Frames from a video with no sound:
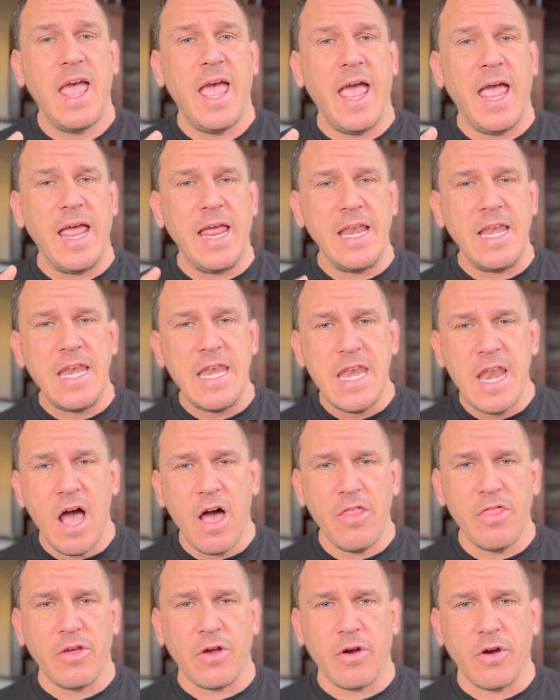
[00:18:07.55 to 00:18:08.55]

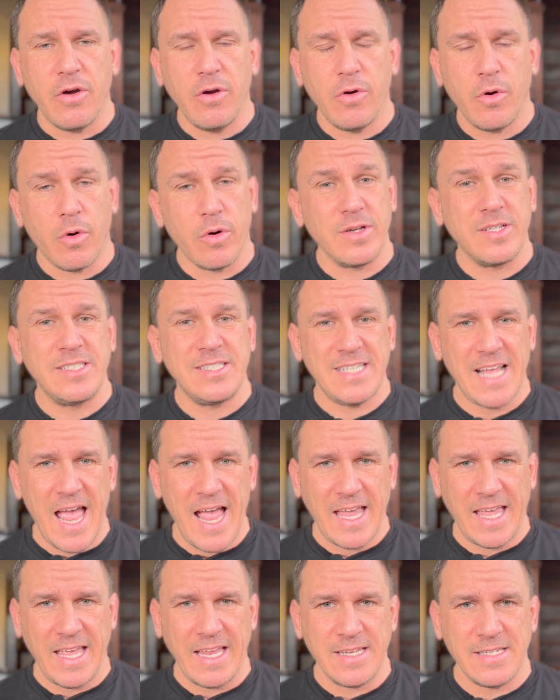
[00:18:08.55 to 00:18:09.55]
another or
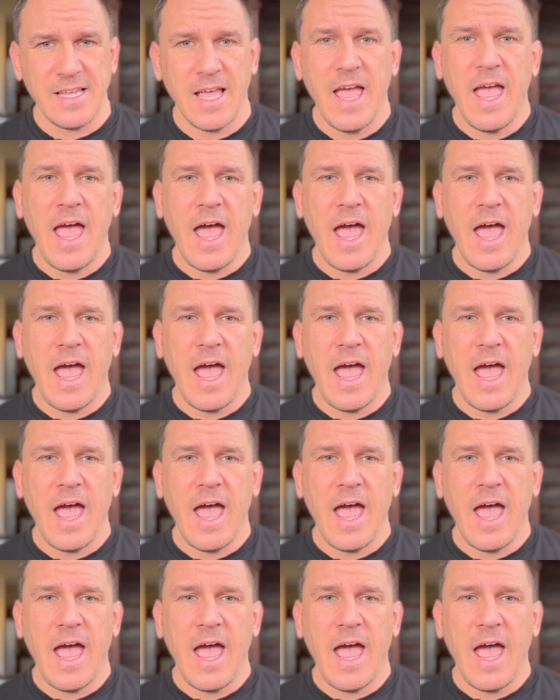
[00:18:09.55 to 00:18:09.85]
second